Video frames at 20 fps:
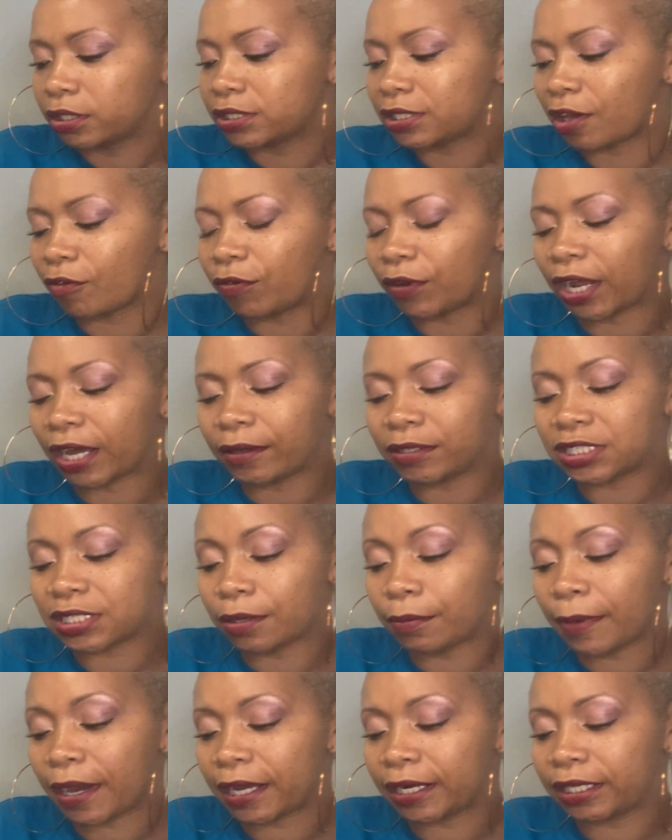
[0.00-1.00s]
So I feel like
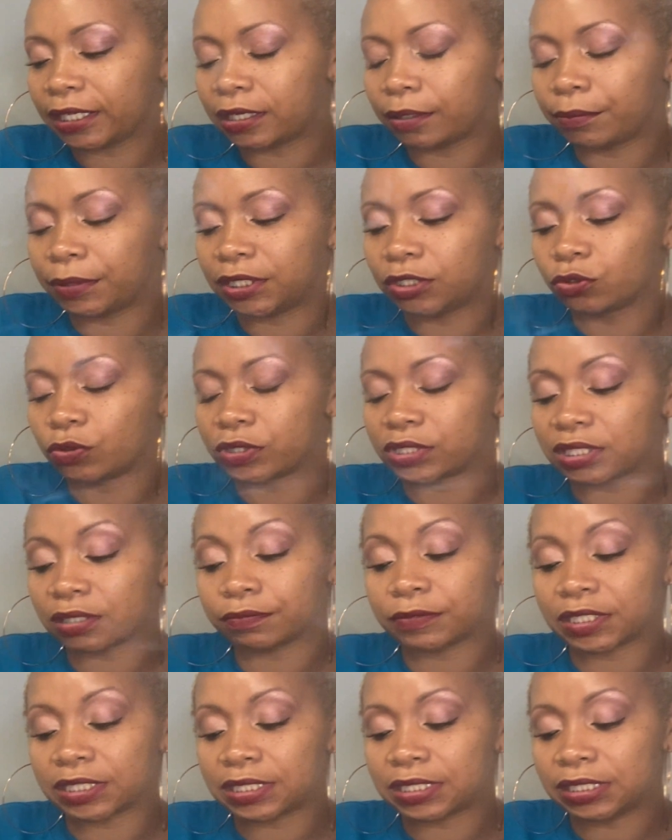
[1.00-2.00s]
somebody could be doing
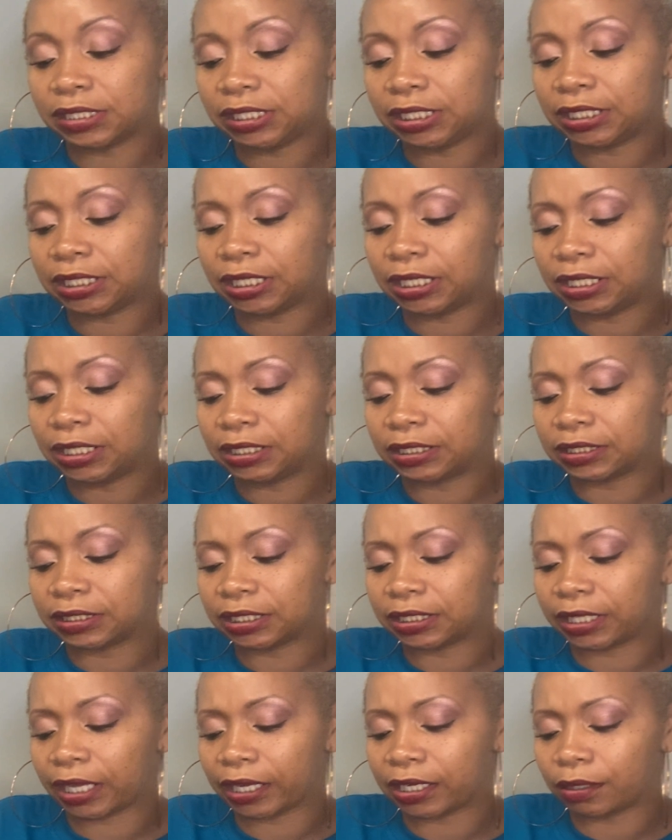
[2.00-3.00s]
something sneaky and
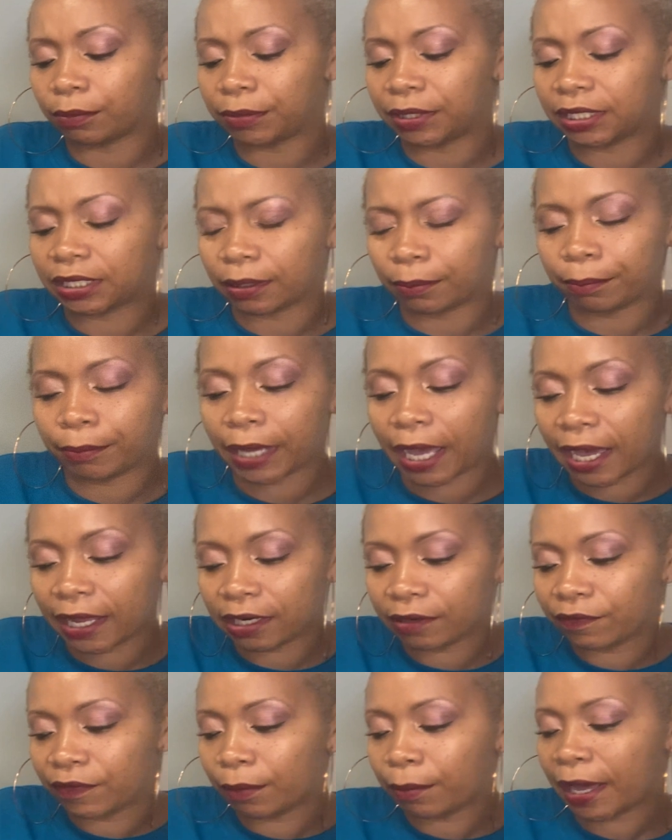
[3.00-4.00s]
then they could be
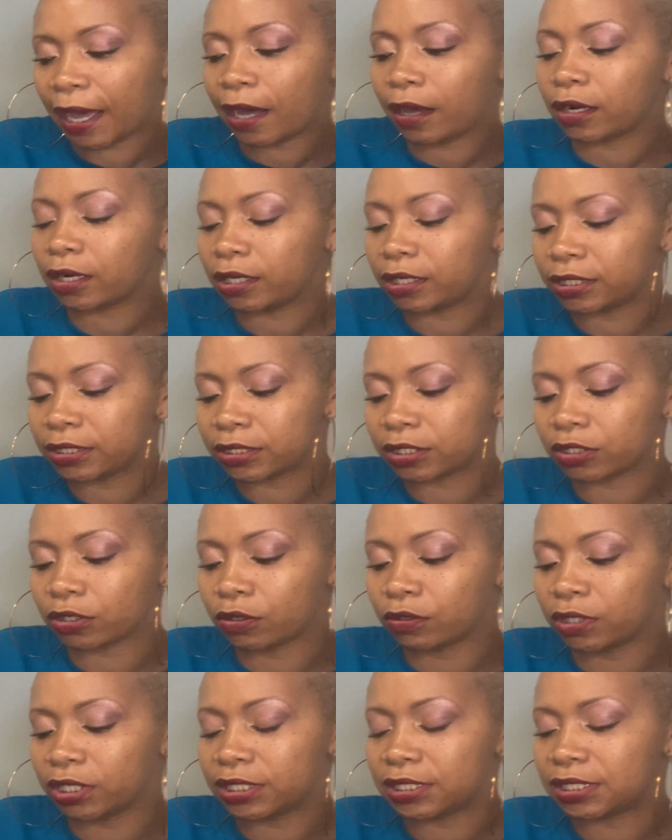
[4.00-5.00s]
combative about it.
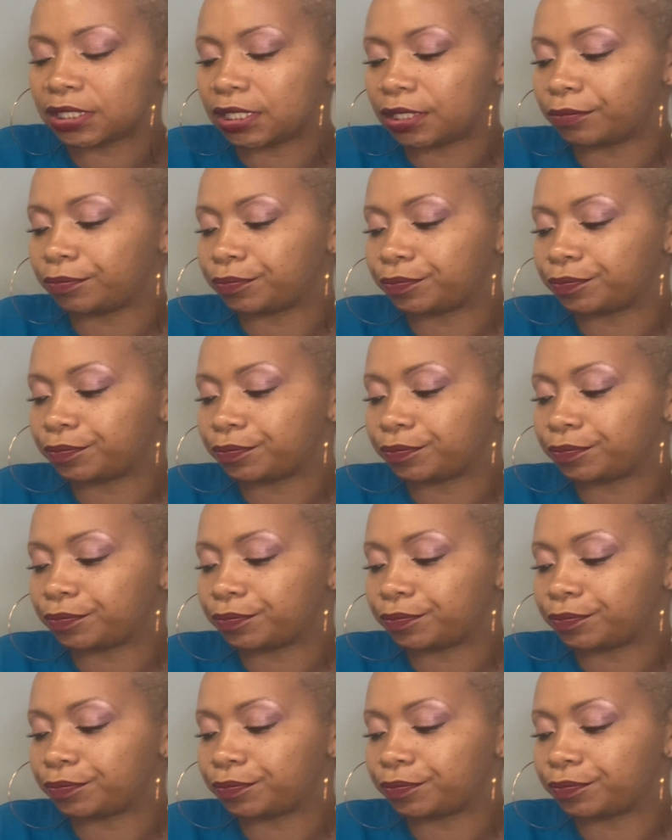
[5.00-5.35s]
So let's see.